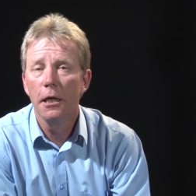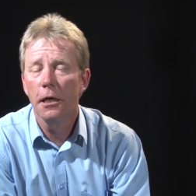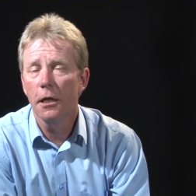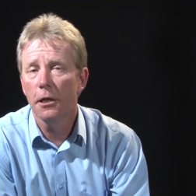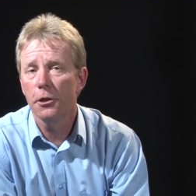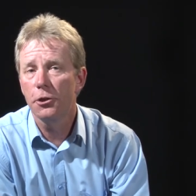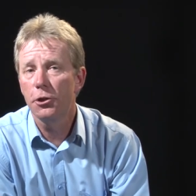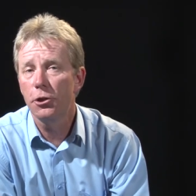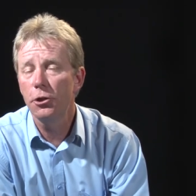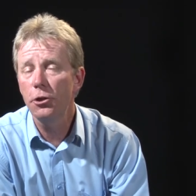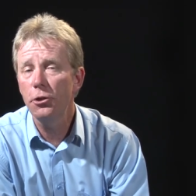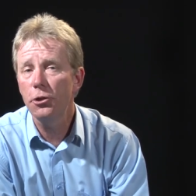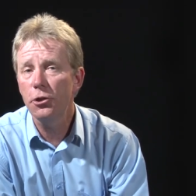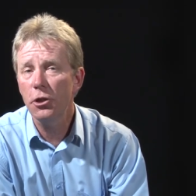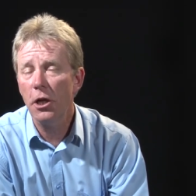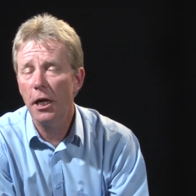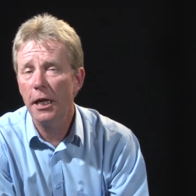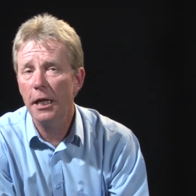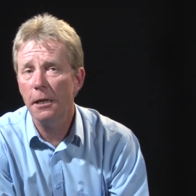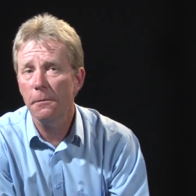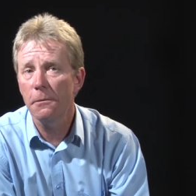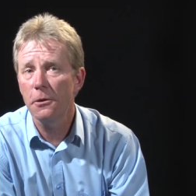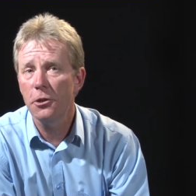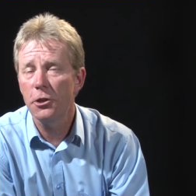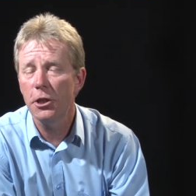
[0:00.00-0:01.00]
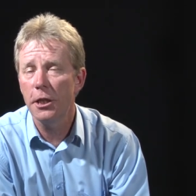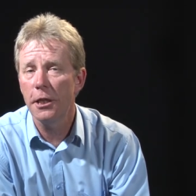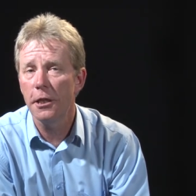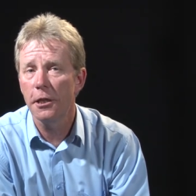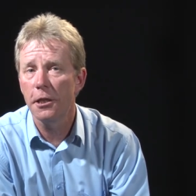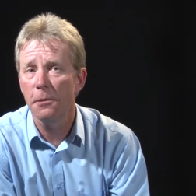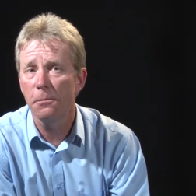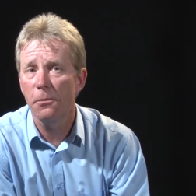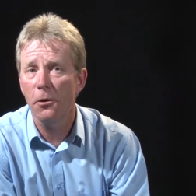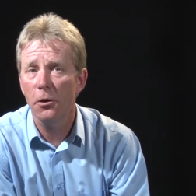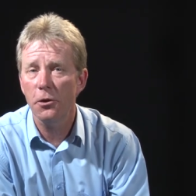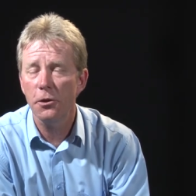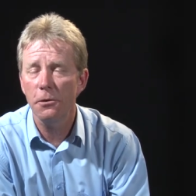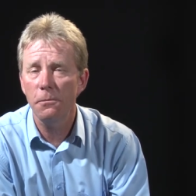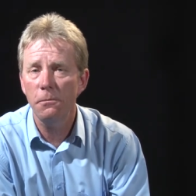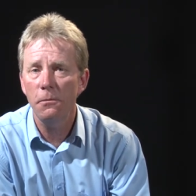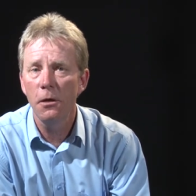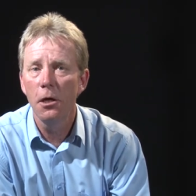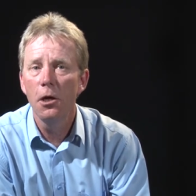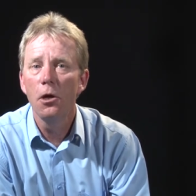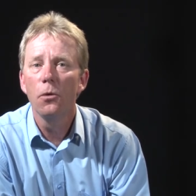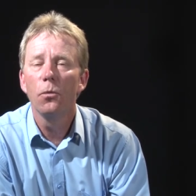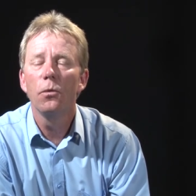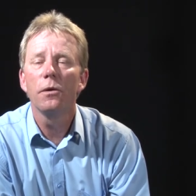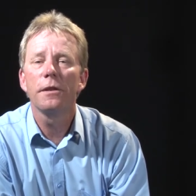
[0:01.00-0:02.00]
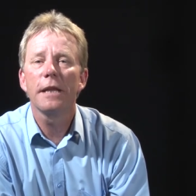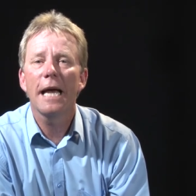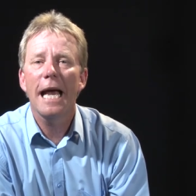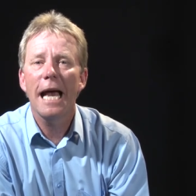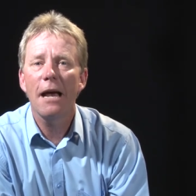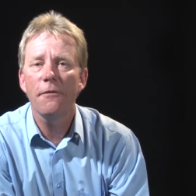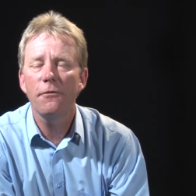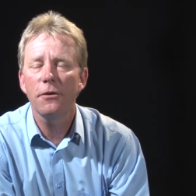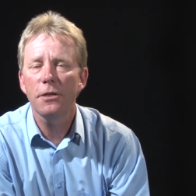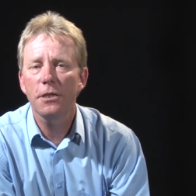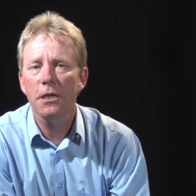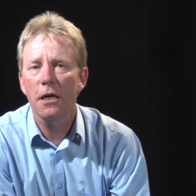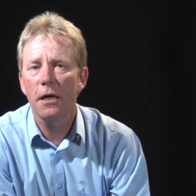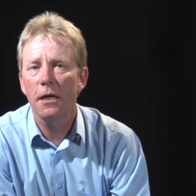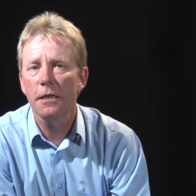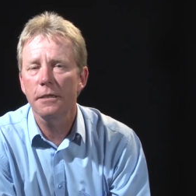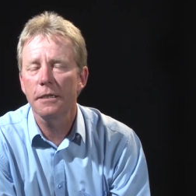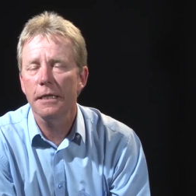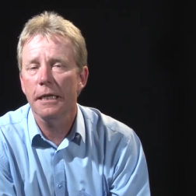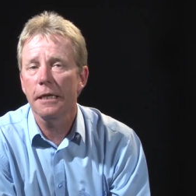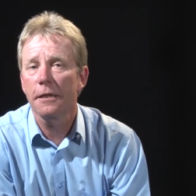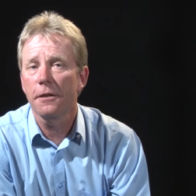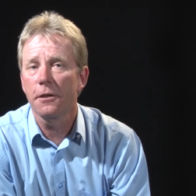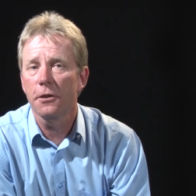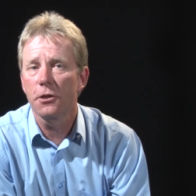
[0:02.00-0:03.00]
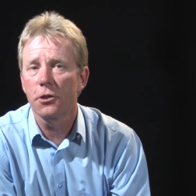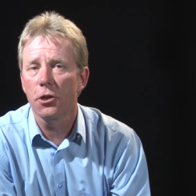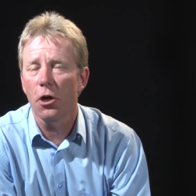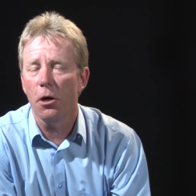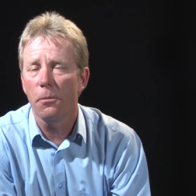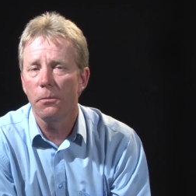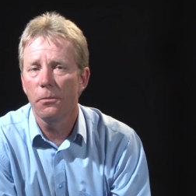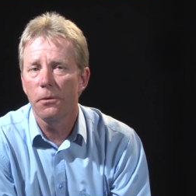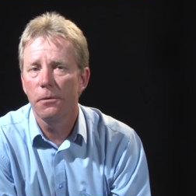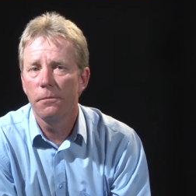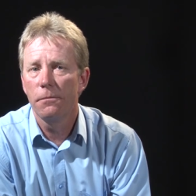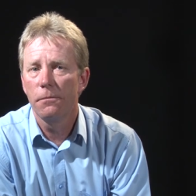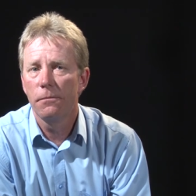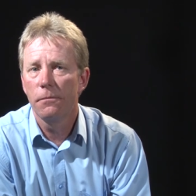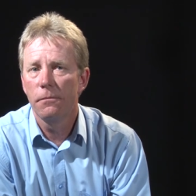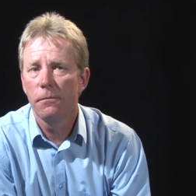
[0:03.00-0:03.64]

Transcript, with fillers: A shoe shining machine at the bottom with advertising at the top.